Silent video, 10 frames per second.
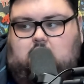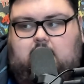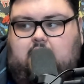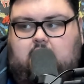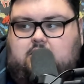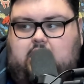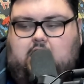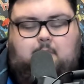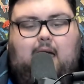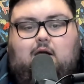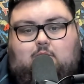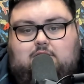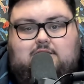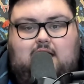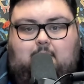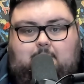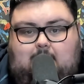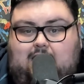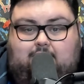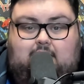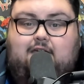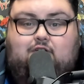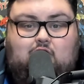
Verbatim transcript: he didn't take a backward step, even